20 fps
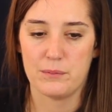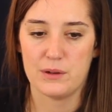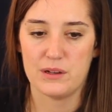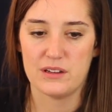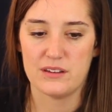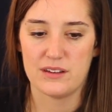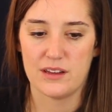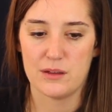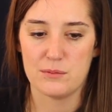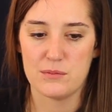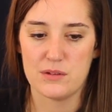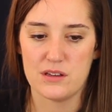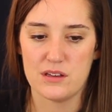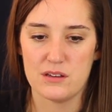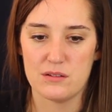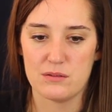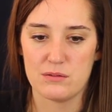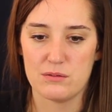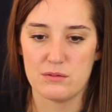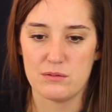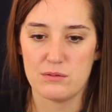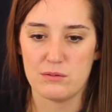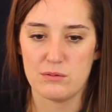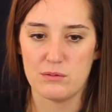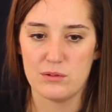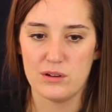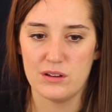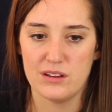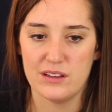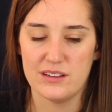this helped me
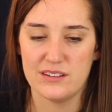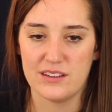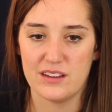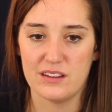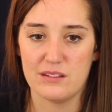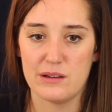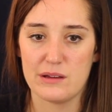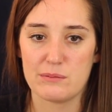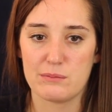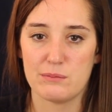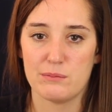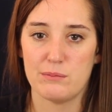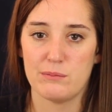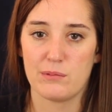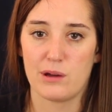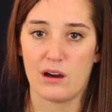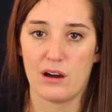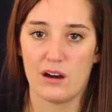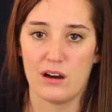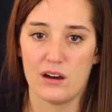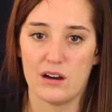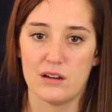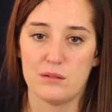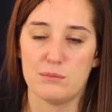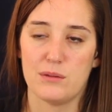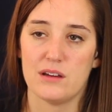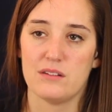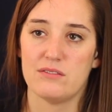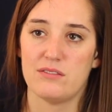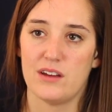realize that, like, God,
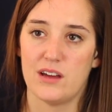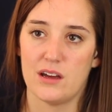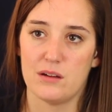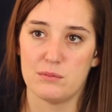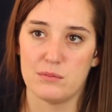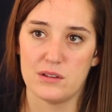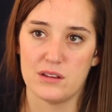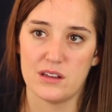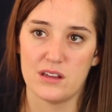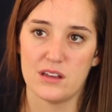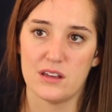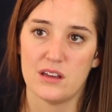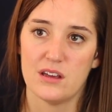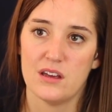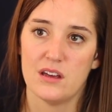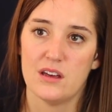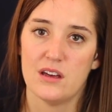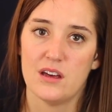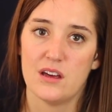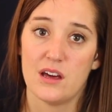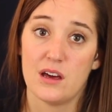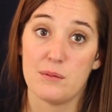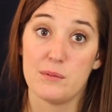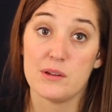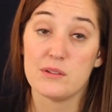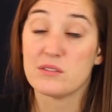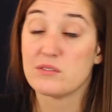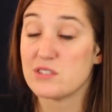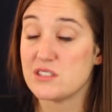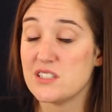my family, I
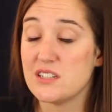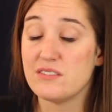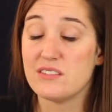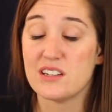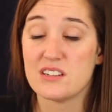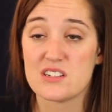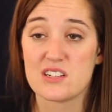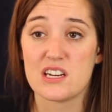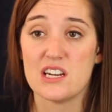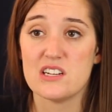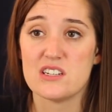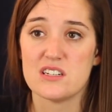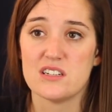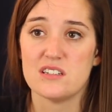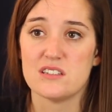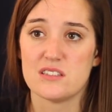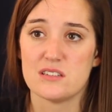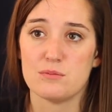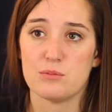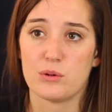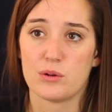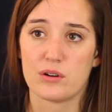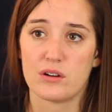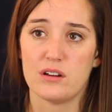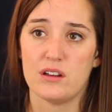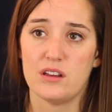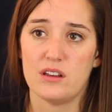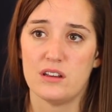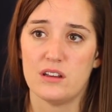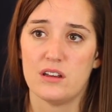mean, receiving education is
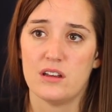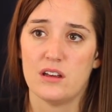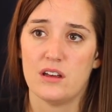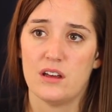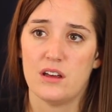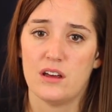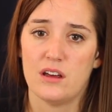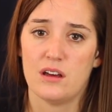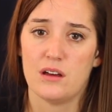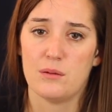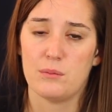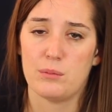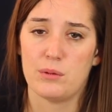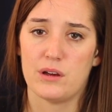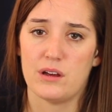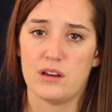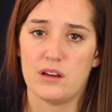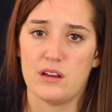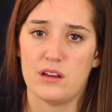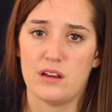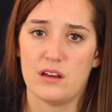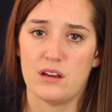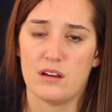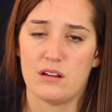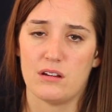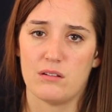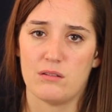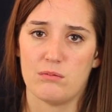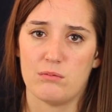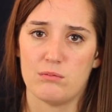important, but
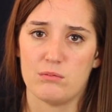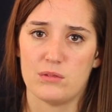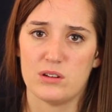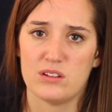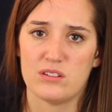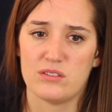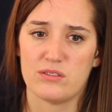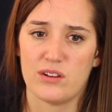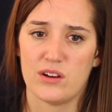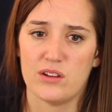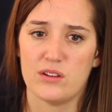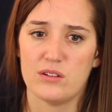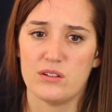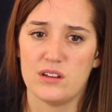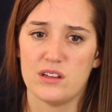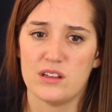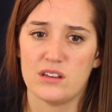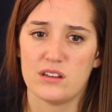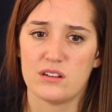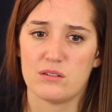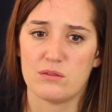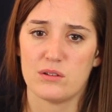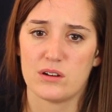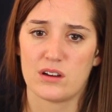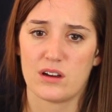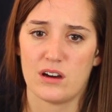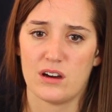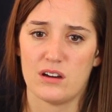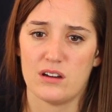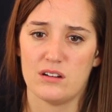just following what
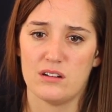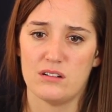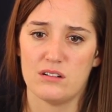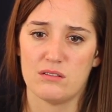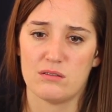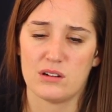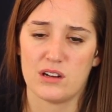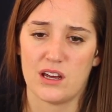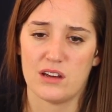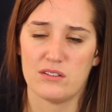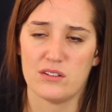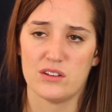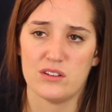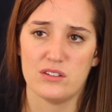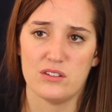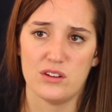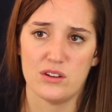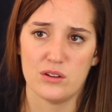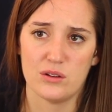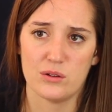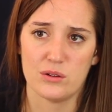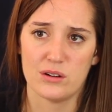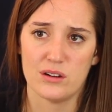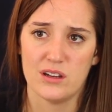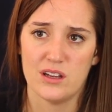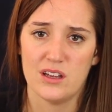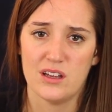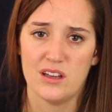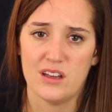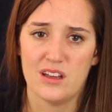God would have us do.
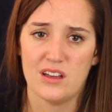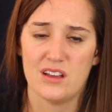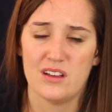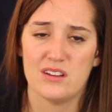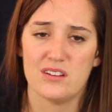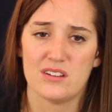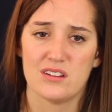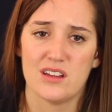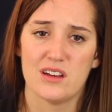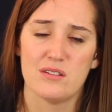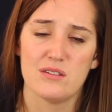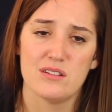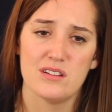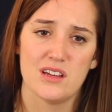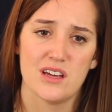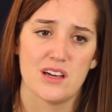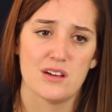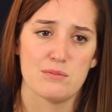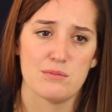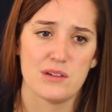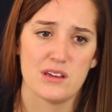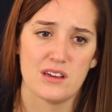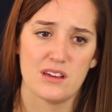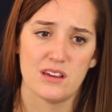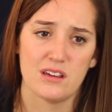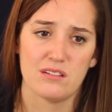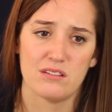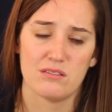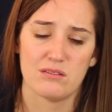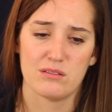And so that really helped
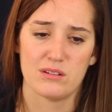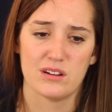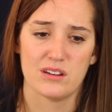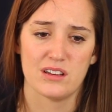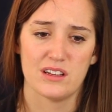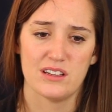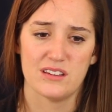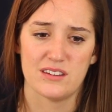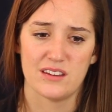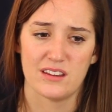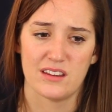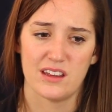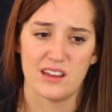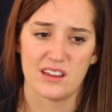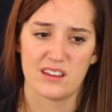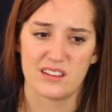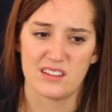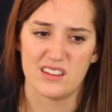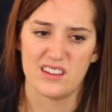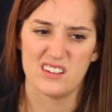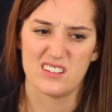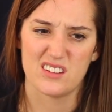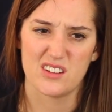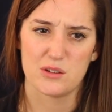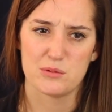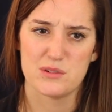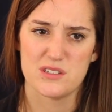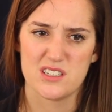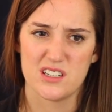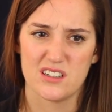me realize that, like, these
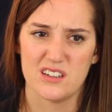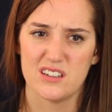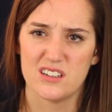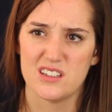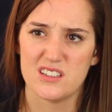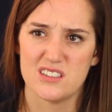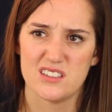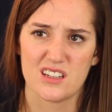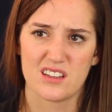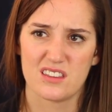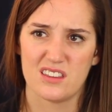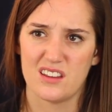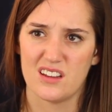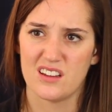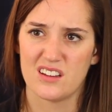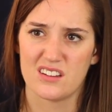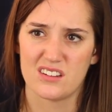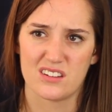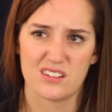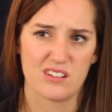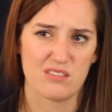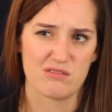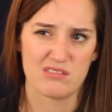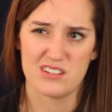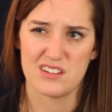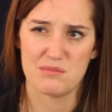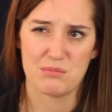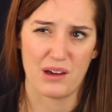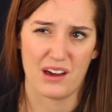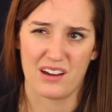little materialistic things don't
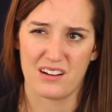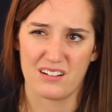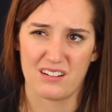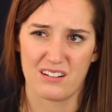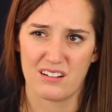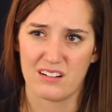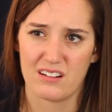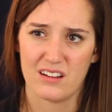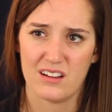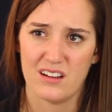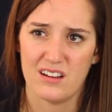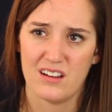really matter.